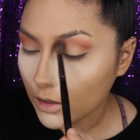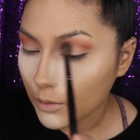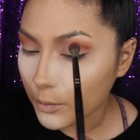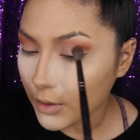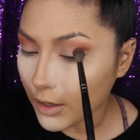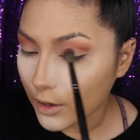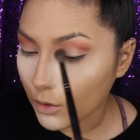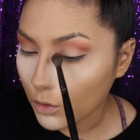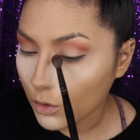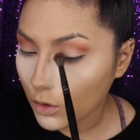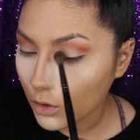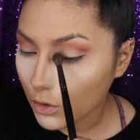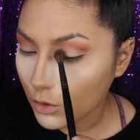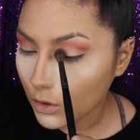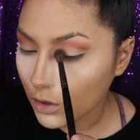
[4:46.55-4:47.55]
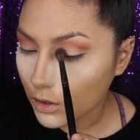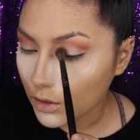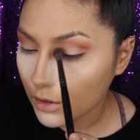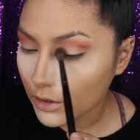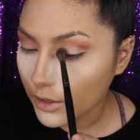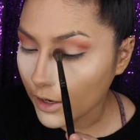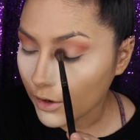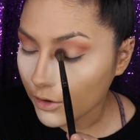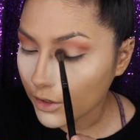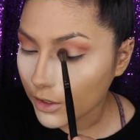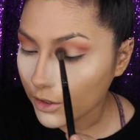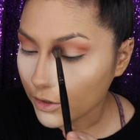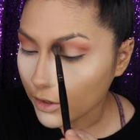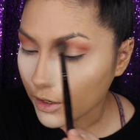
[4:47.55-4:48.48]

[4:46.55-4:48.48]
but I don't go down here.